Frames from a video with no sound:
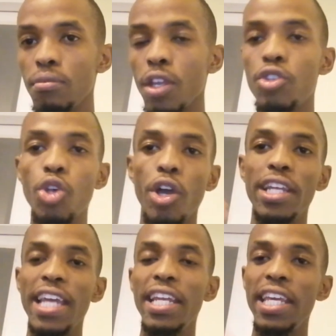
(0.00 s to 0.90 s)
So
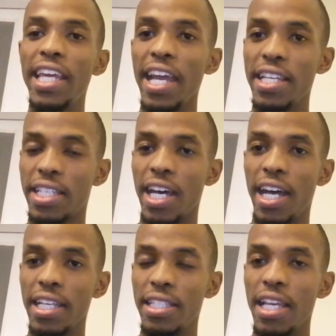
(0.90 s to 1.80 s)
in any case,
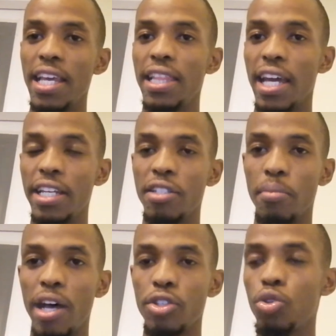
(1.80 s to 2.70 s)
guys, that is
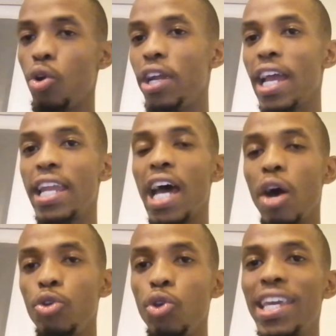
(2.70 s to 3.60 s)
my story and how
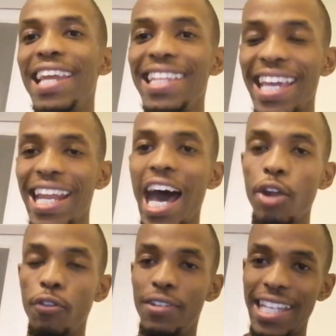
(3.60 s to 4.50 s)
you can get out
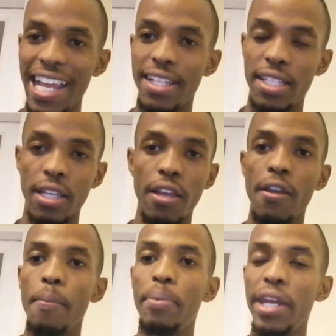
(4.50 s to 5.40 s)
of debt
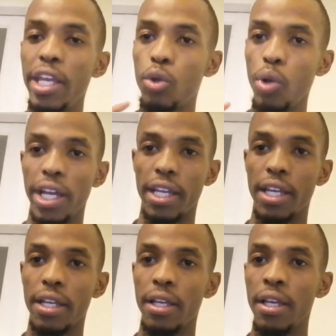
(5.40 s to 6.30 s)
pretty
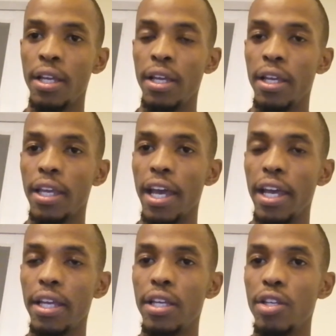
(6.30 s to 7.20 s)
quick.
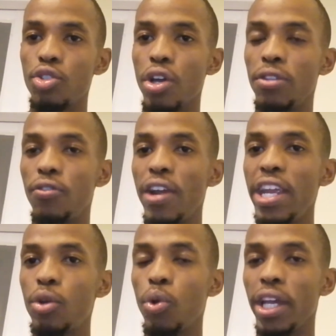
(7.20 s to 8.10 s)
Okay, so it's
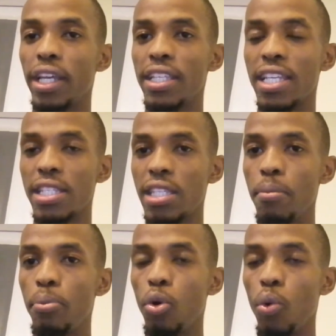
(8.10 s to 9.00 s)
very quick. It's a
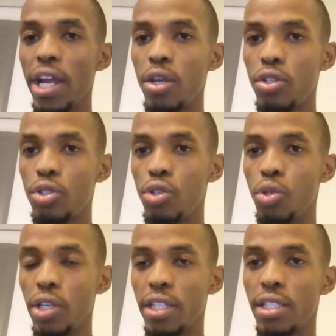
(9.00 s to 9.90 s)
simple way to
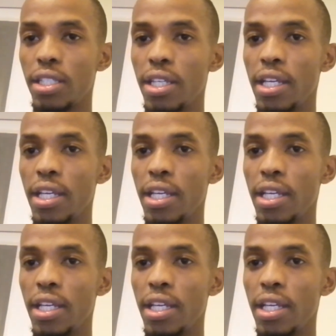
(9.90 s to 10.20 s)
do it.